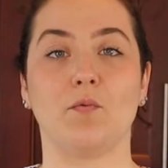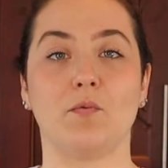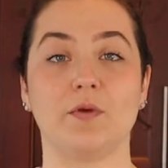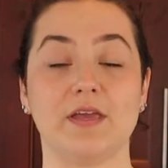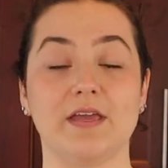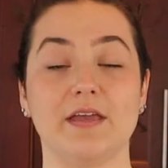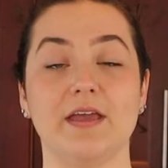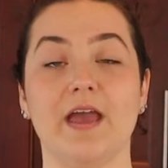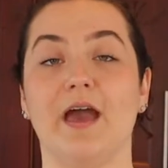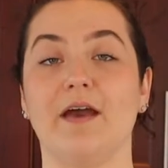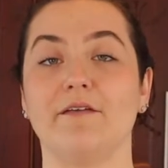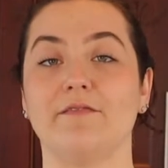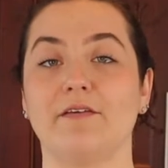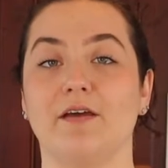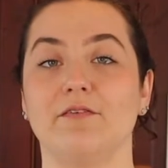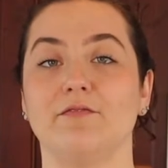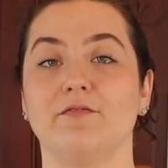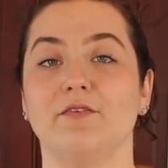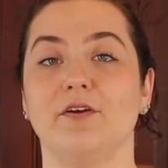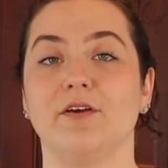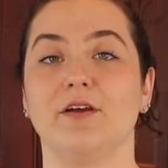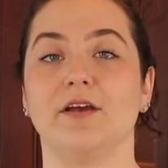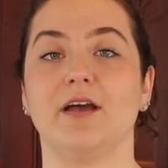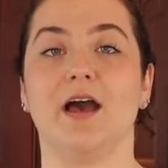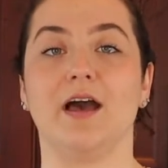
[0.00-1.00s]
we have
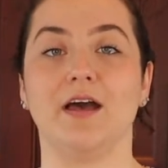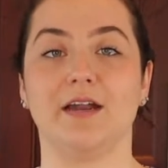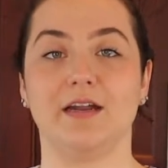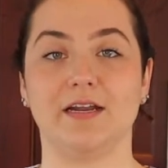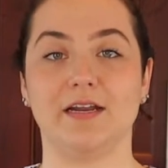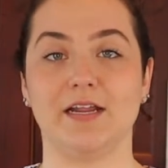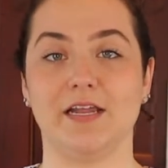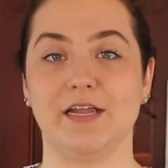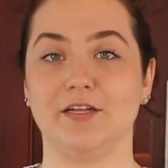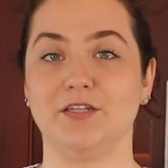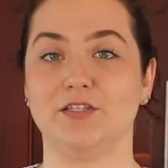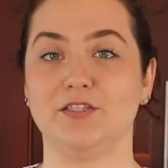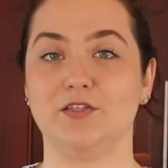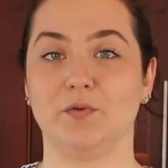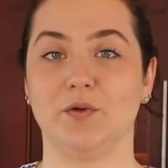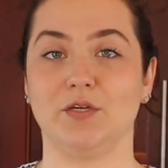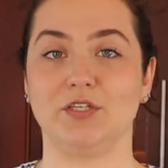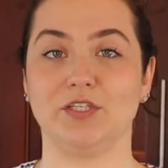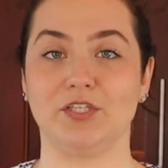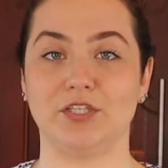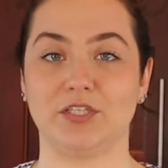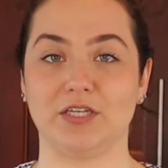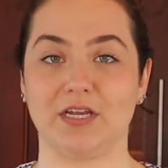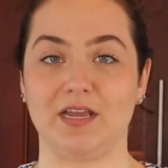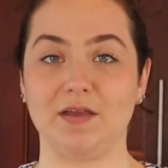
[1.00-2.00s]
ever cut it into a
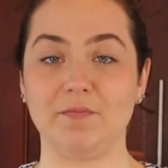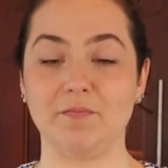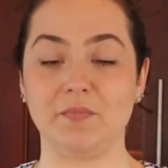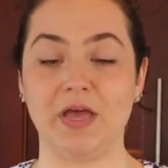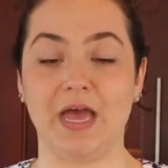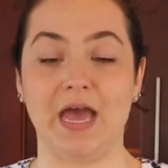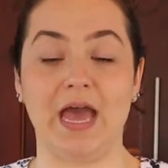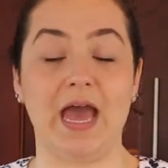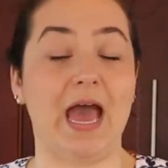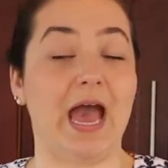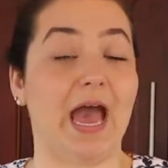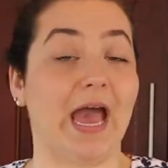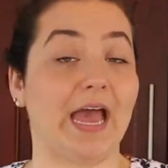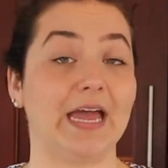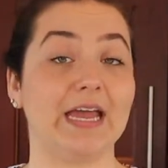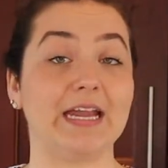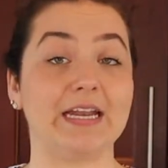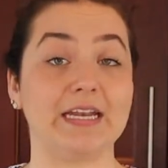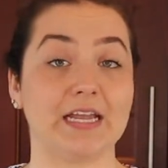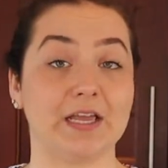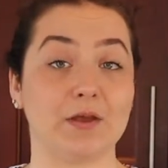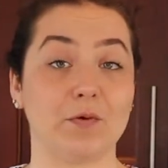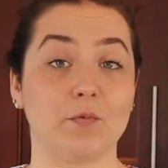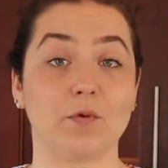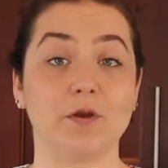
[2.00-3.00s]
shape,
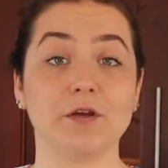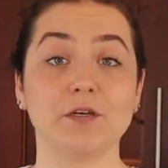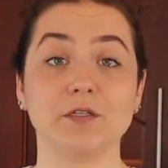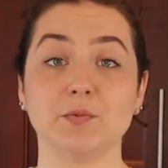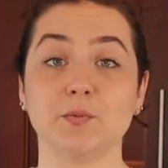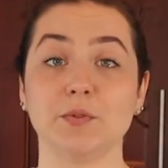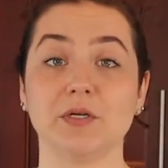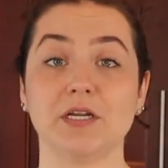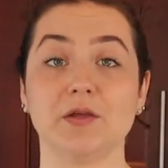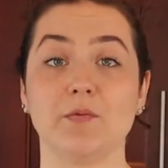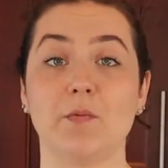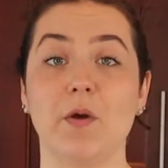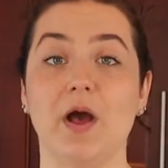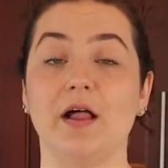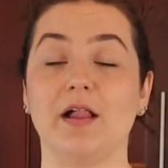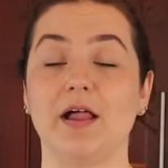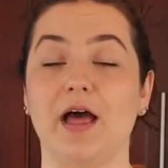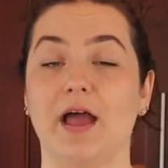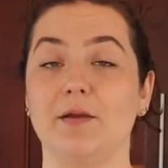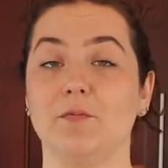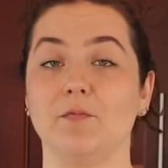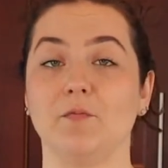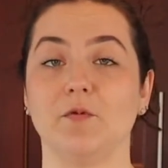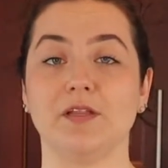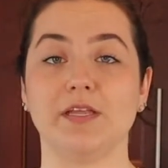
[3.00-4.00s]
and it worked pretty well.
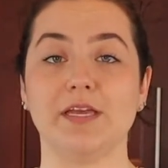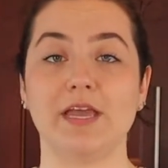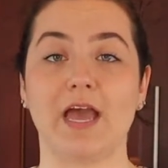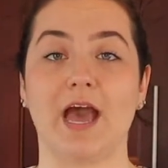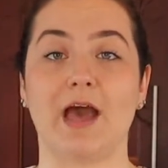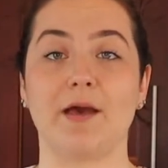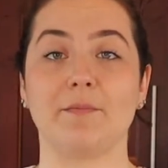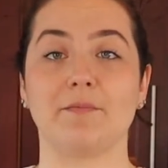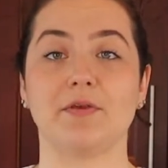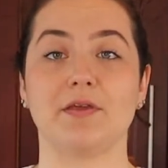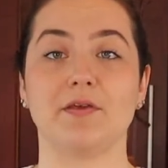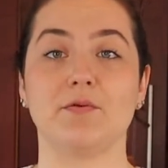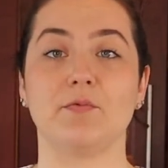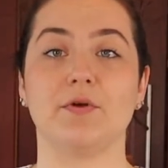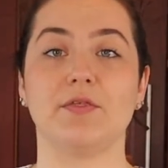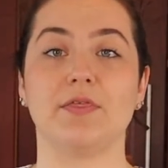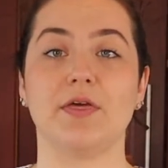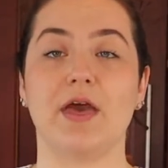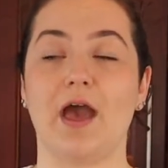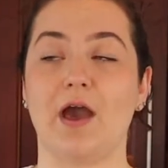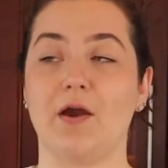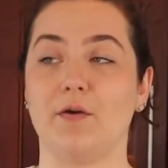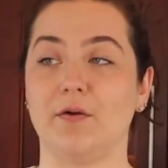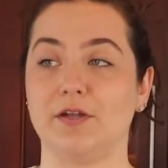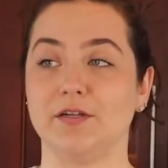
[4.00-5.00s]
I'm really happy with
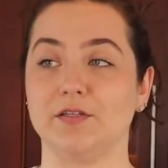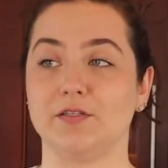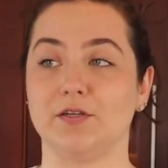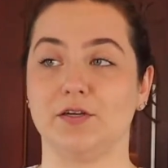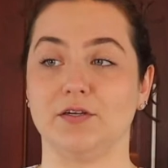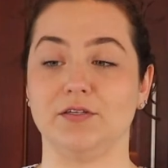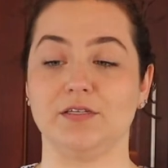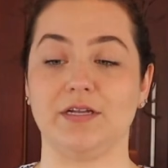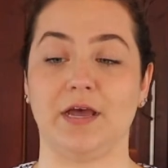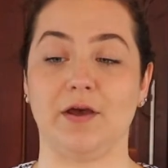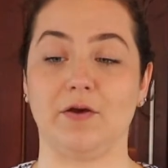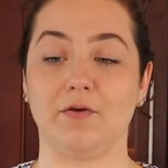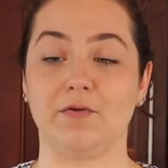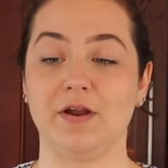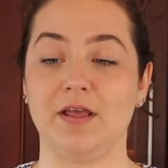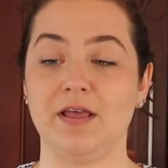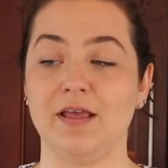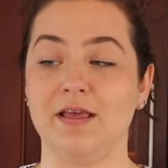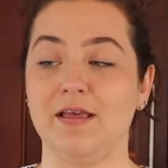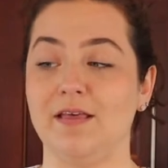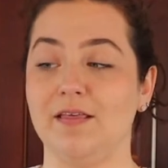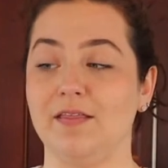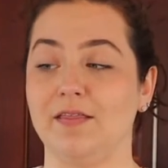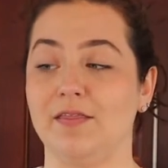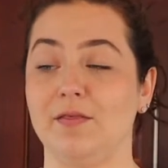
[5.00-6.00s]
how it turned out.
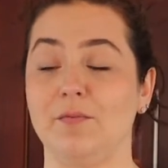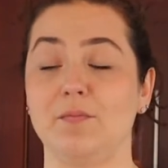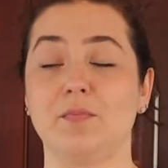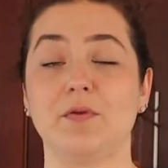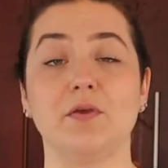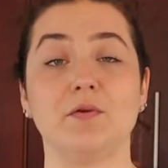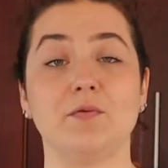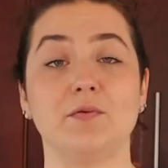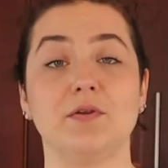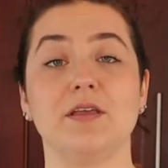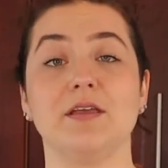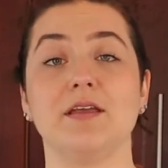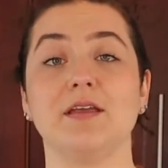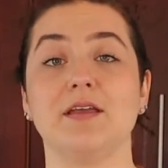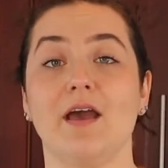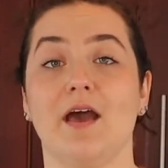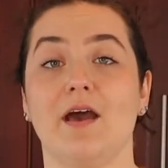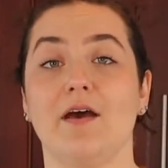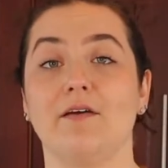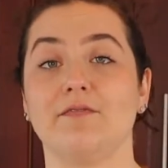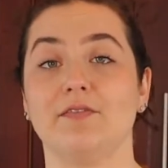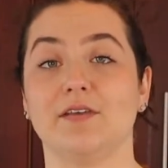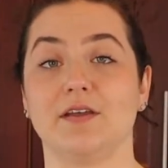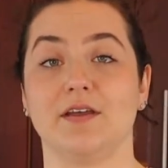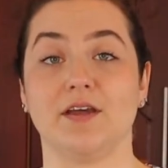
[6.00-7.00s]
The beauty
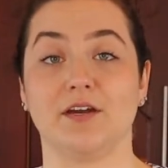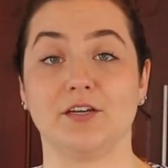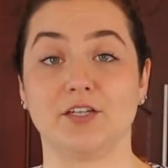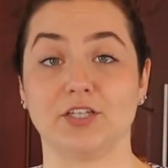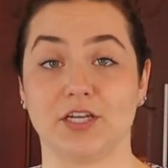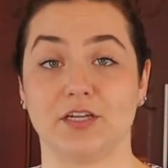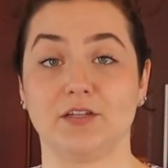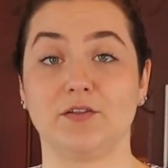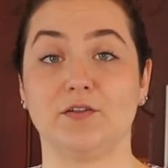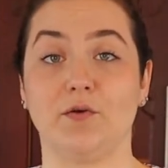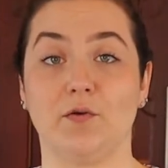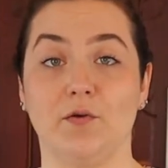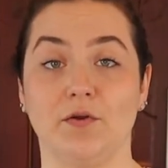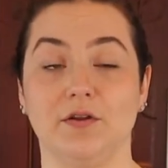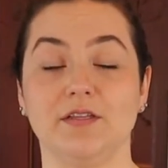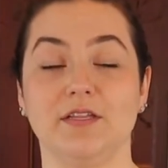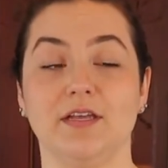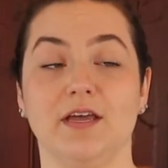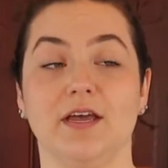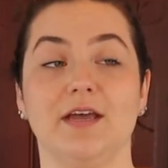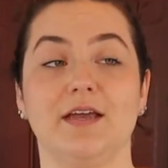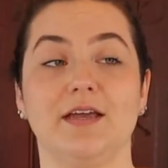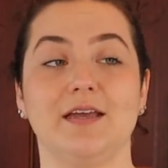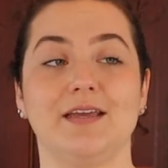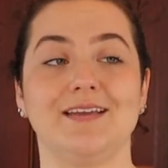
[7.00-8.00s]
of the Grčka
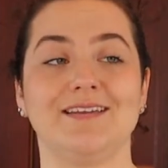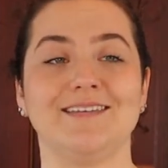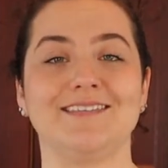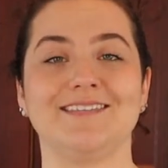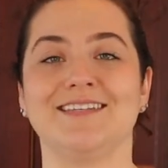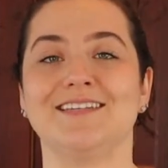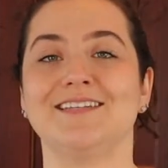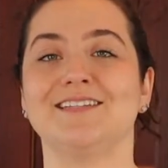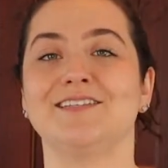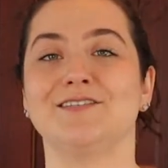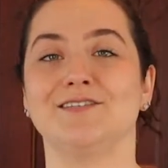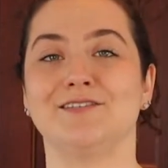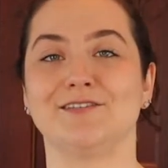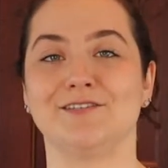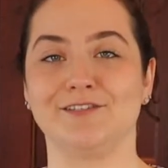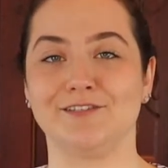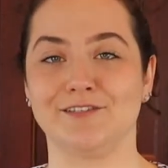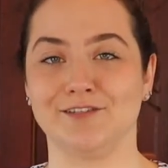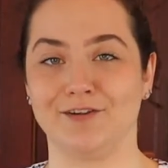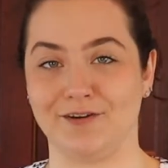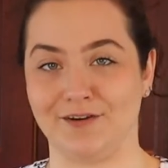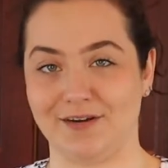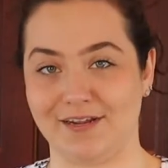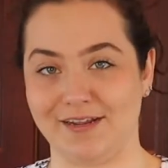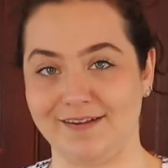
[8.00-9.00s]
Torta is it is
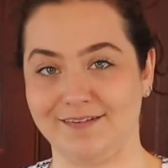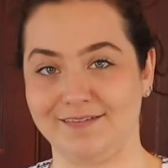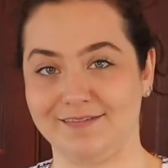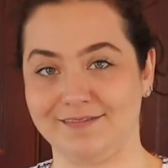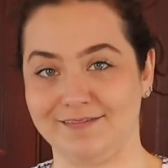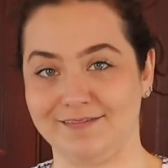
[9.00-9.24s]
sturdy.